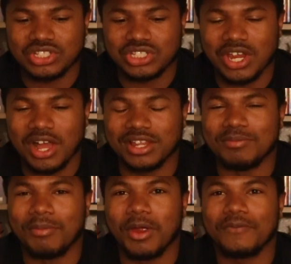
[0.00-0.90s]
Charlie
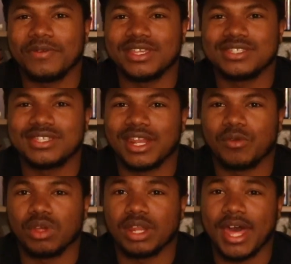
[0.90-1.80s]
Murphy is dead
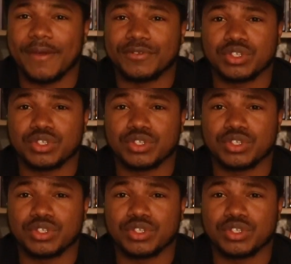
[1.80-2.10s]
in real life.